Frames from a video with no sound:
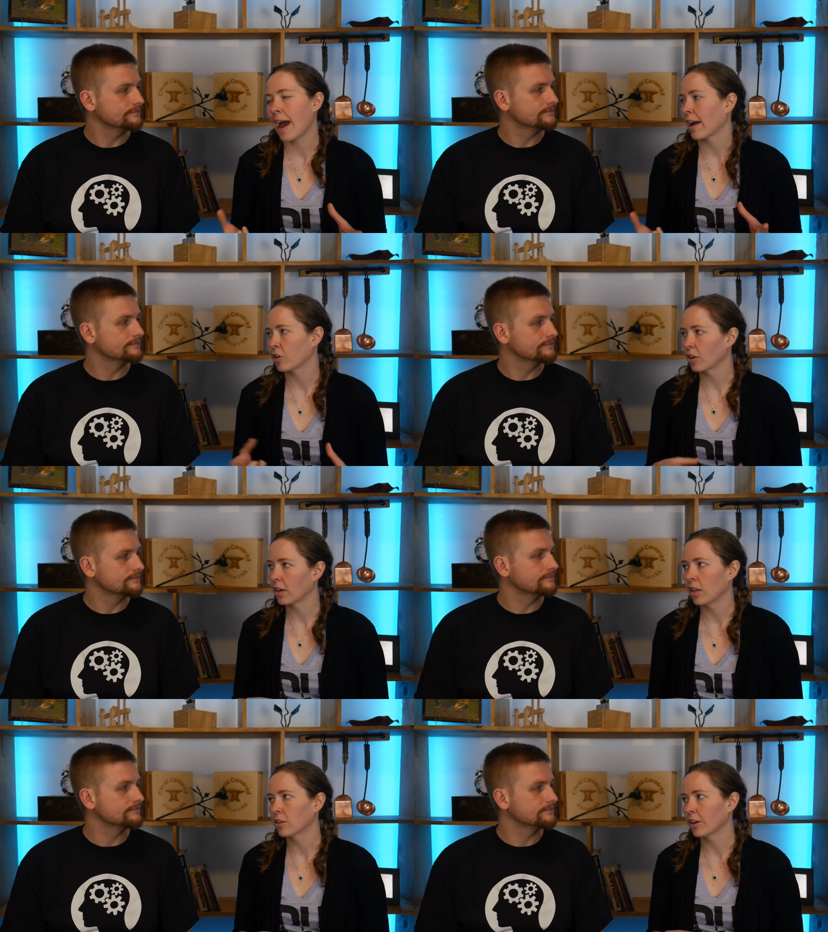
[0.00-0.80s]
Speaker 1: the
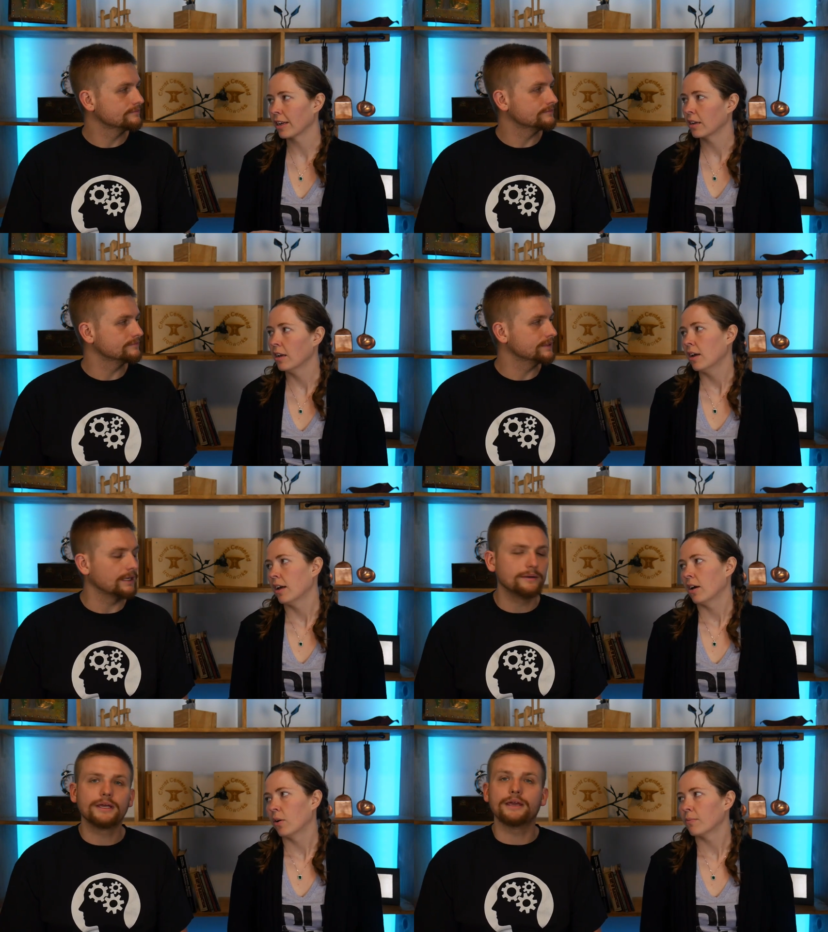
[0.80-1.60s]
accurate coloring.
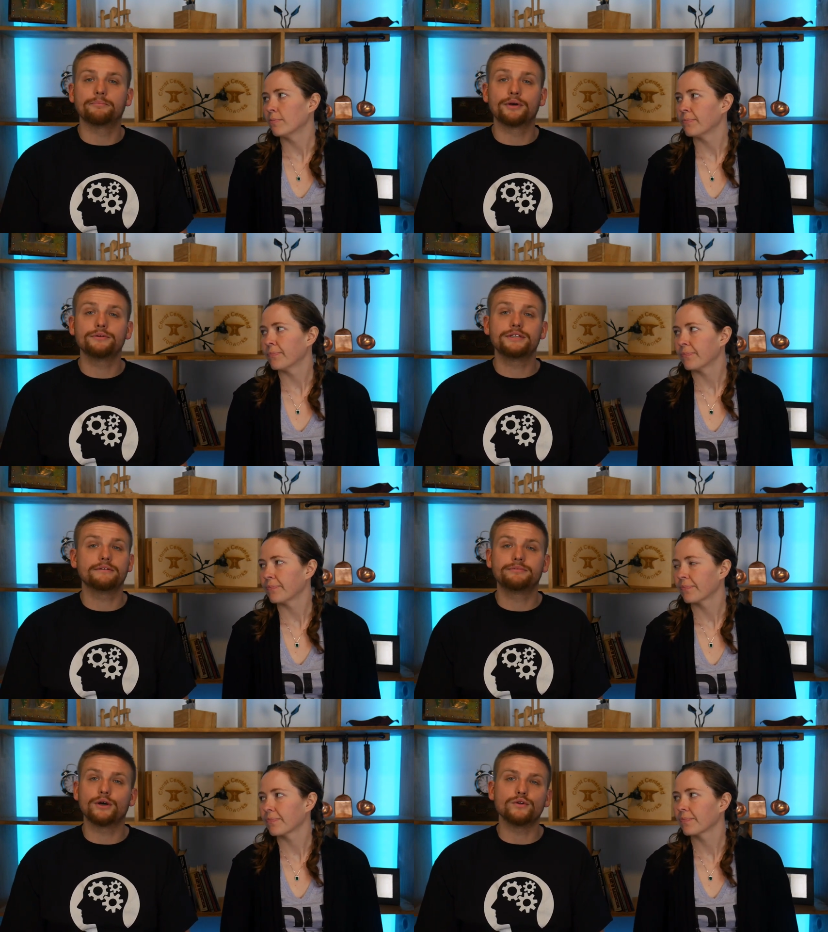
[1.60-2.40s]
Speaker 2: Yeah, and pro
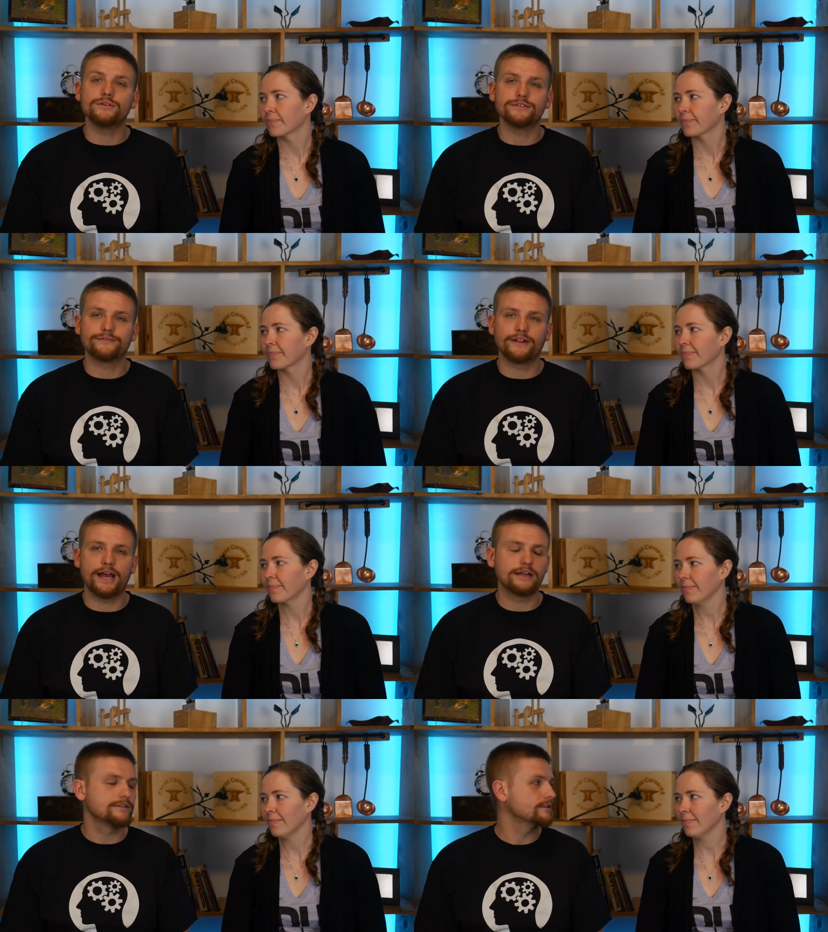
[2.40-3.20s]
tip, don't use
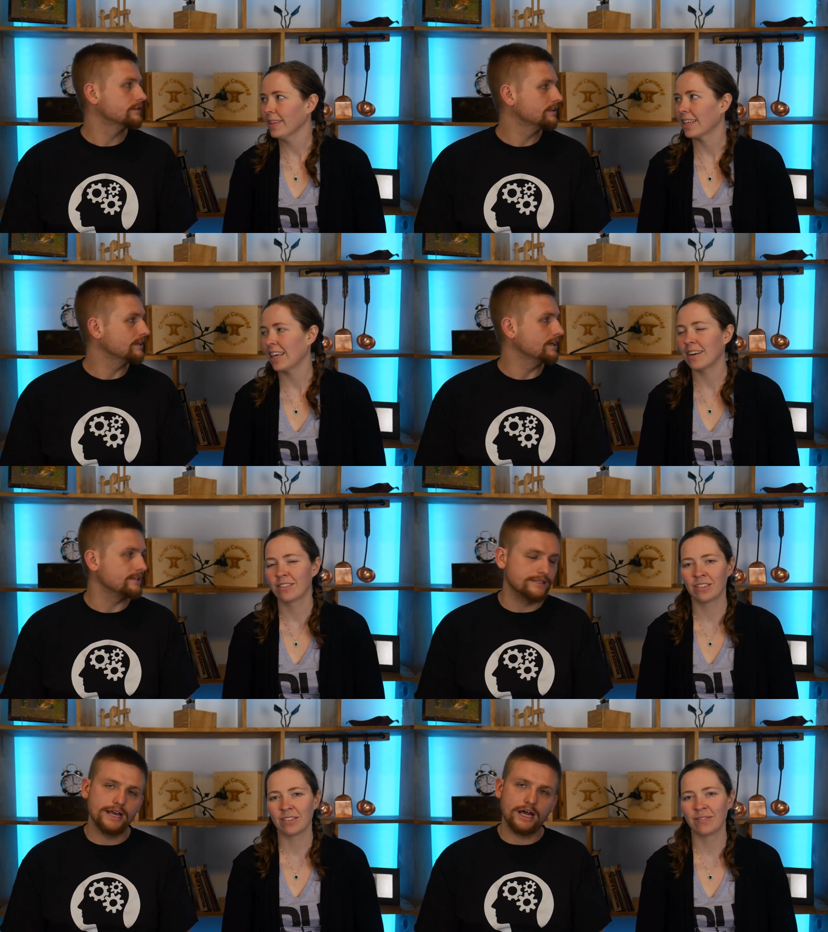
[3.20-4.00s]
flash.
Speaker 1: Yeah.
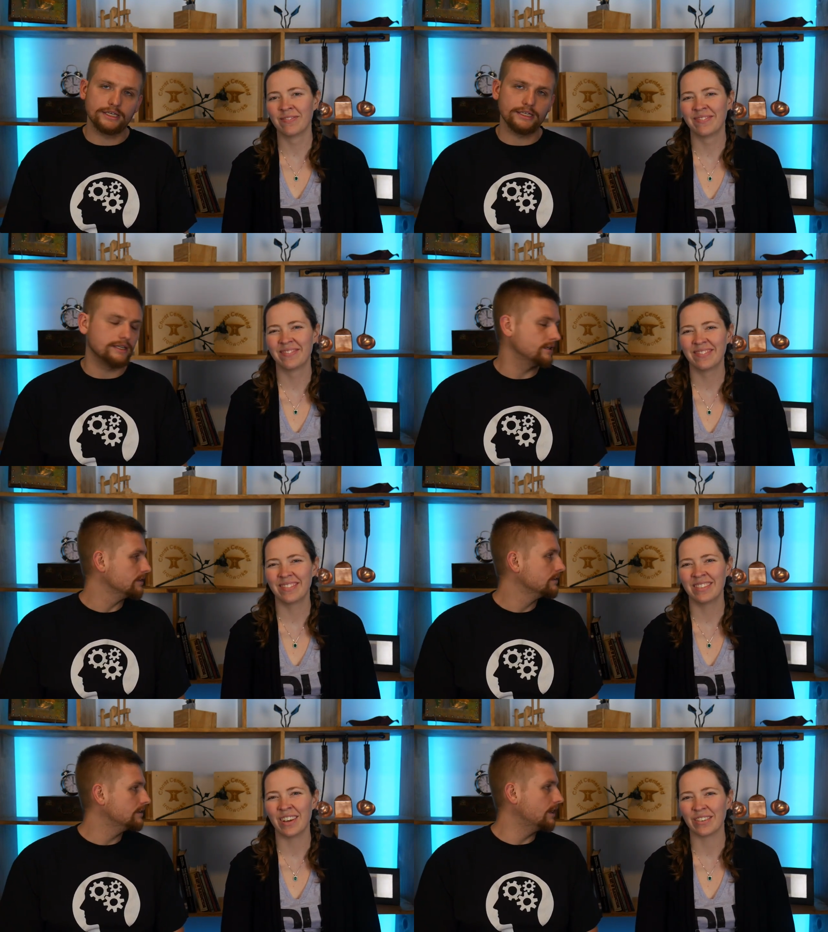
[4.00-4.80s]
It's not needed.
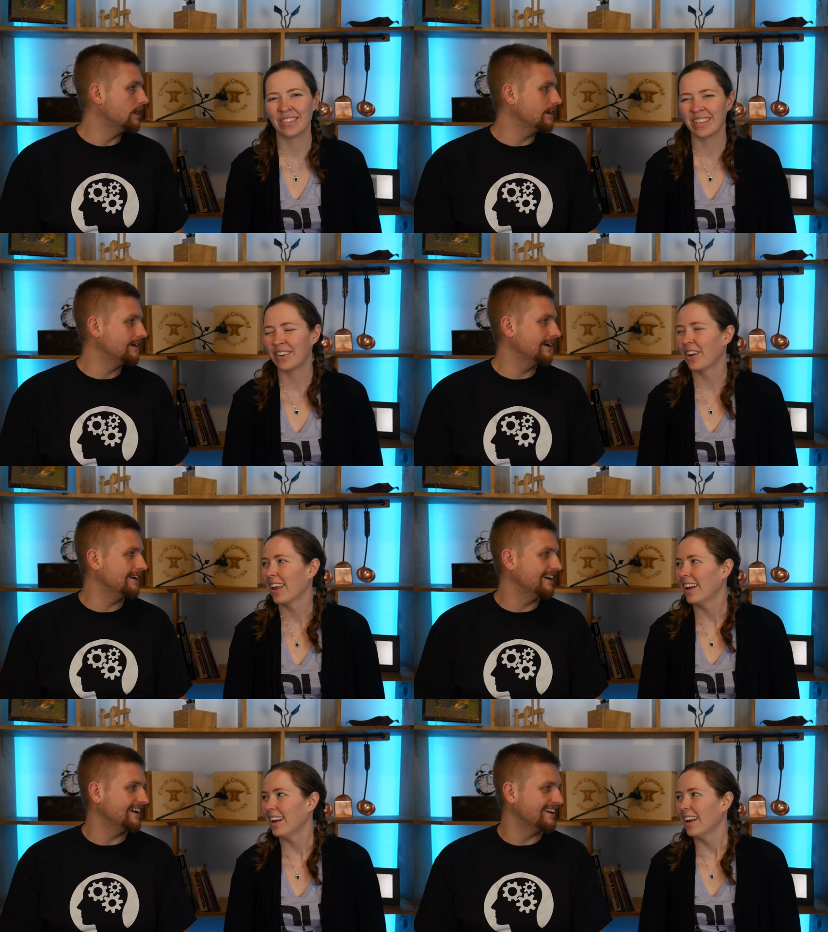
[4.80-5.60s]
No,
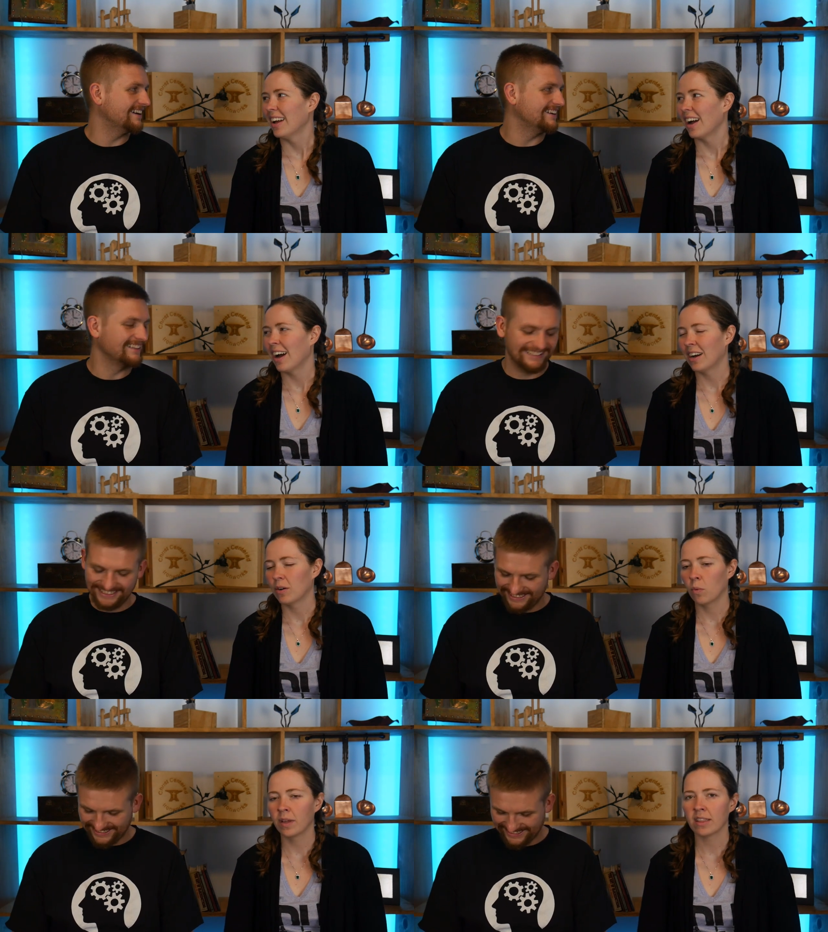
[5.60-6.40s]

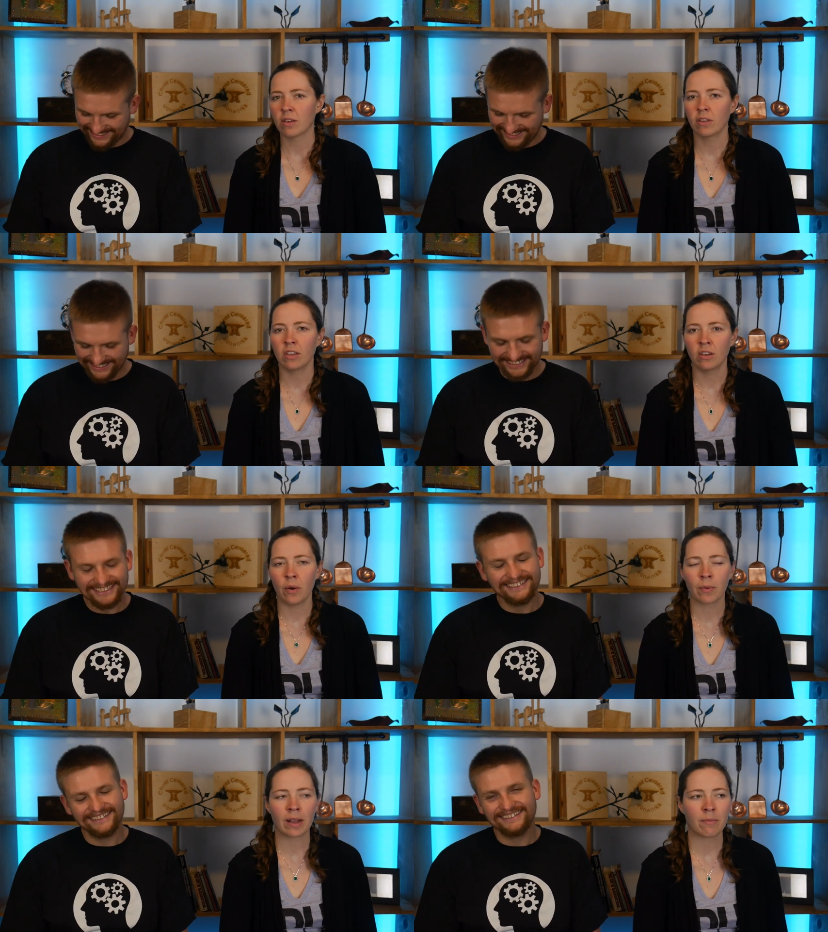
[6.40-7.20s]
don't. One thing
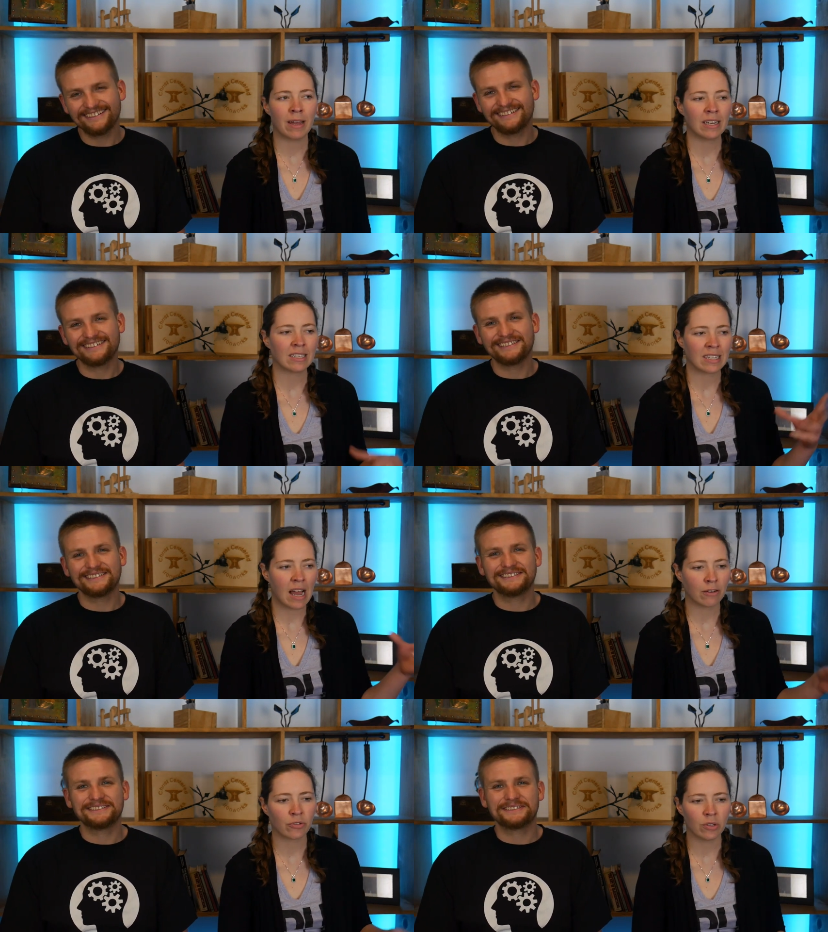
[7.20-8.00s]
I recommend is
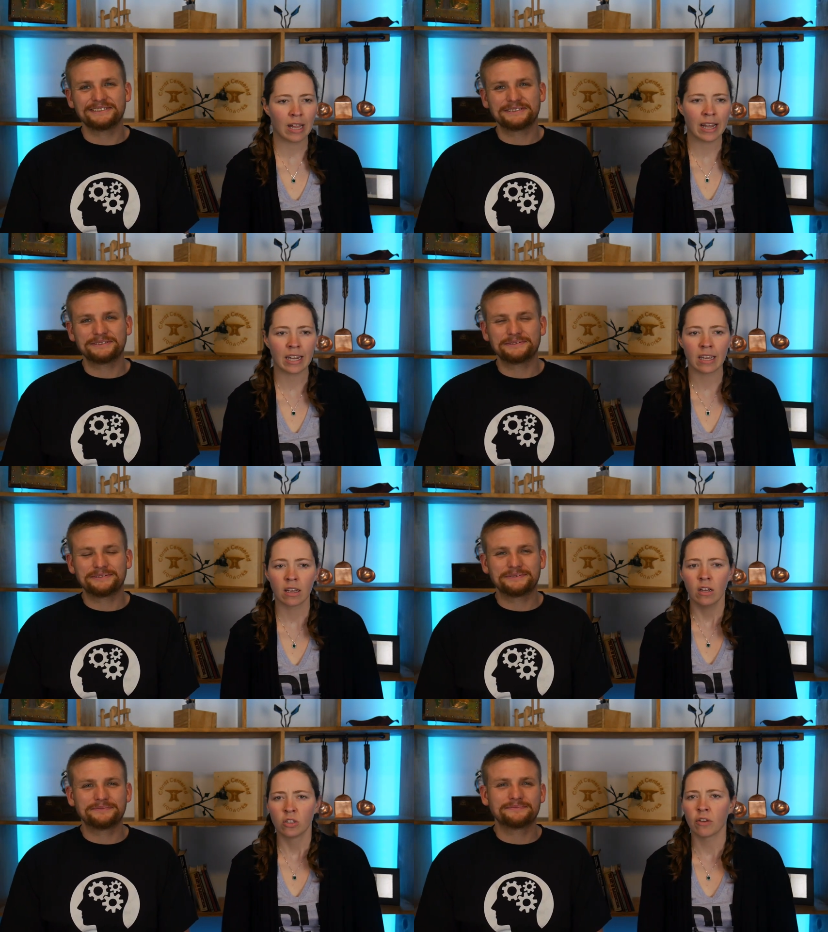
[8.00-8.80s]
natural
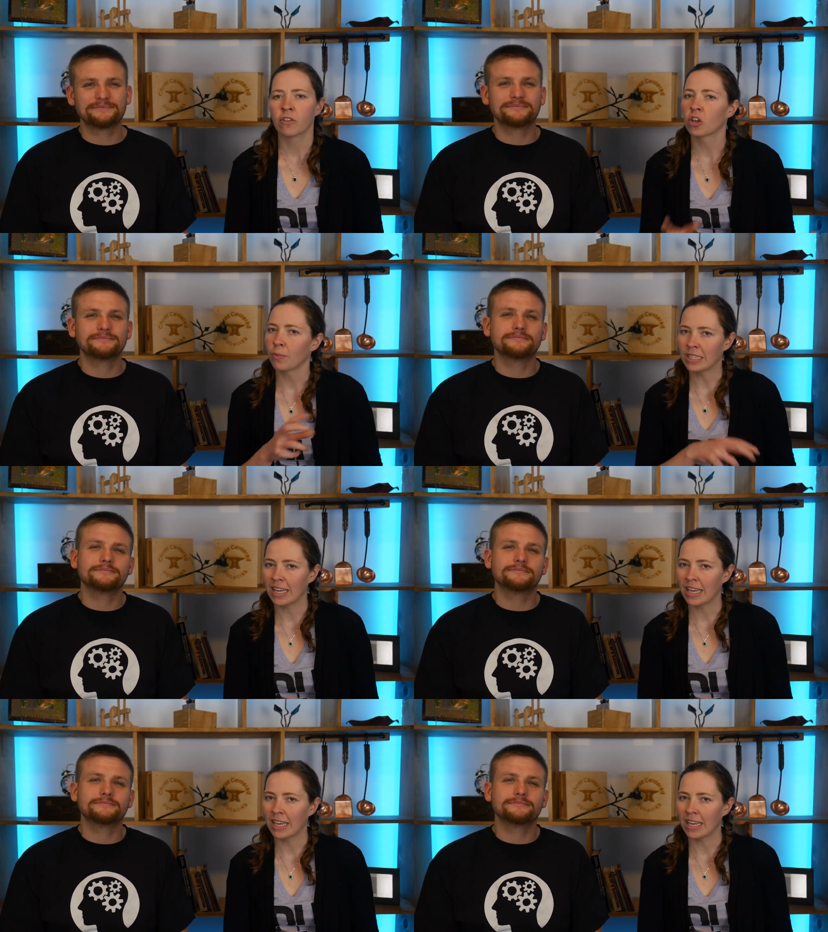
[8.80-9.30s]
lighting. So if you're going to be